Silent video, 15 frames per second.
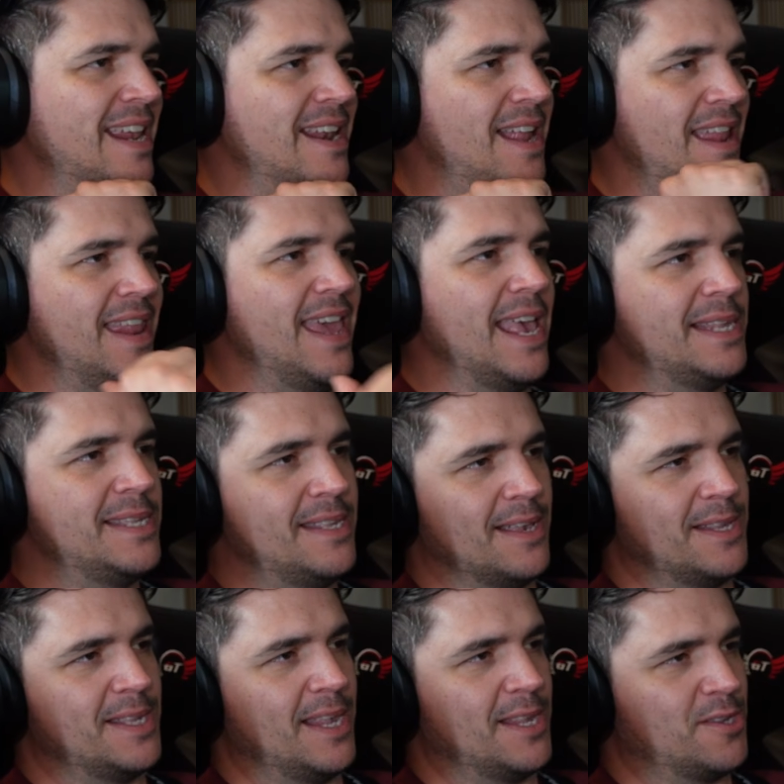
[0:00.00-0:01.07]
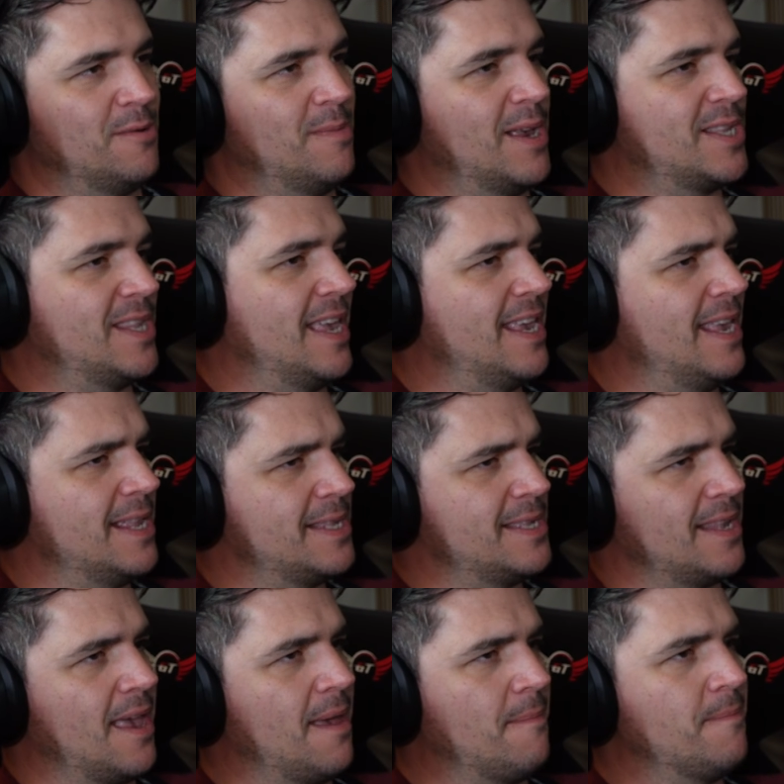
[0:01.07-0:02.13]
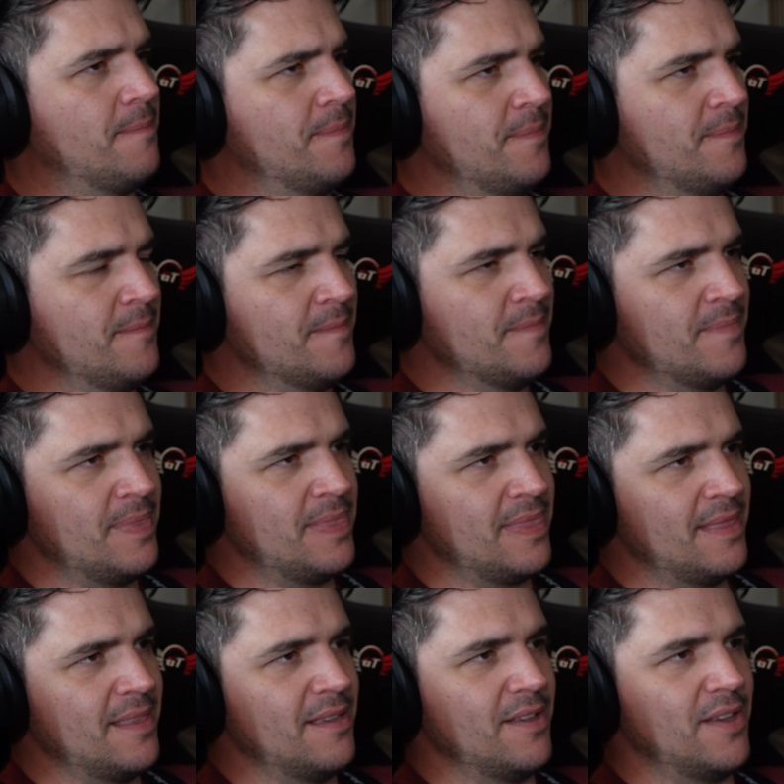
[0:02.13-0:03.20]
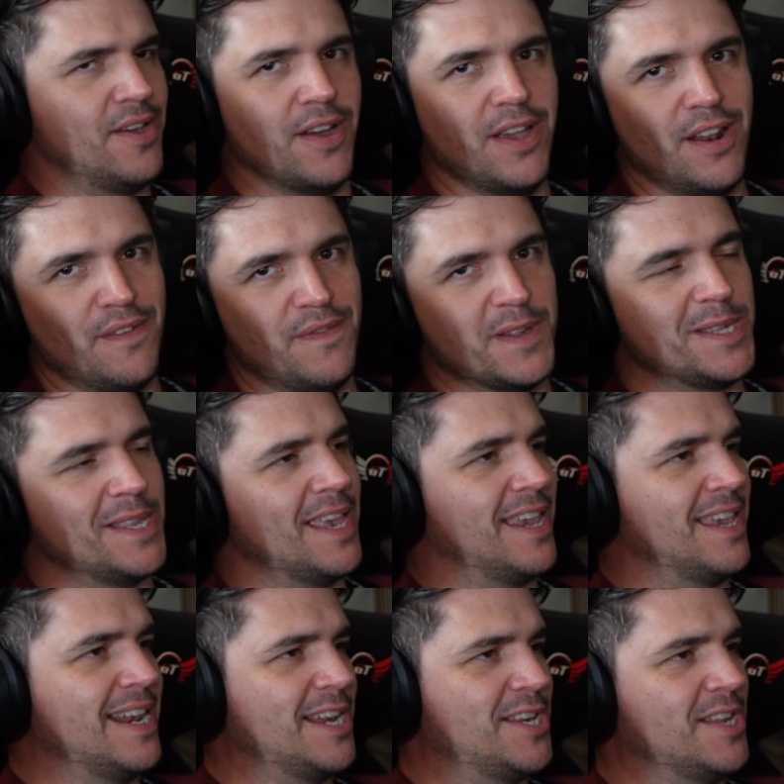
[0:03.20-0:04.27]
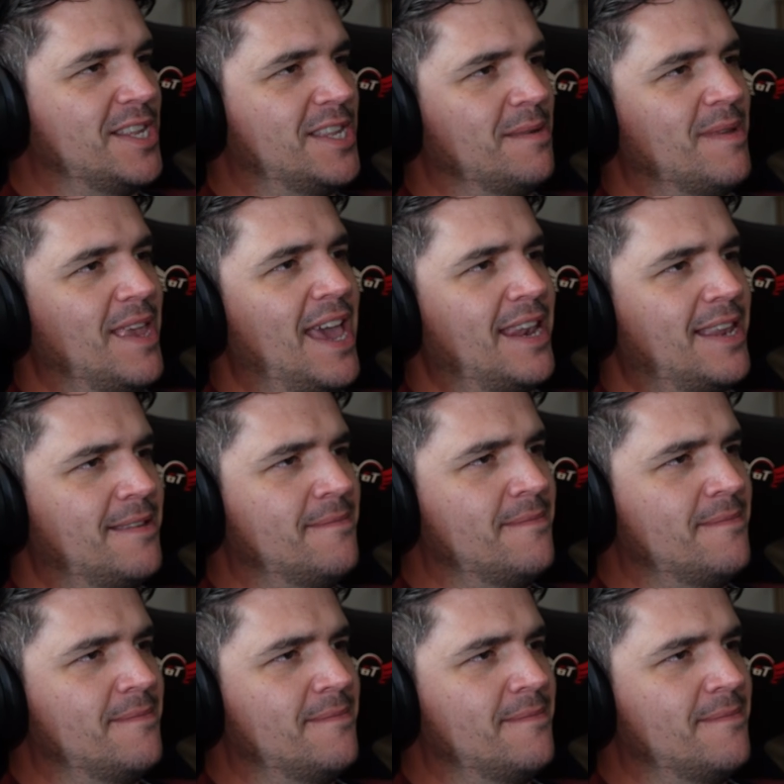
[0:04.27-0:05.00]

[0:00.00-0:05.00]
like this because it's almost like it's cutting off the circulation to my head.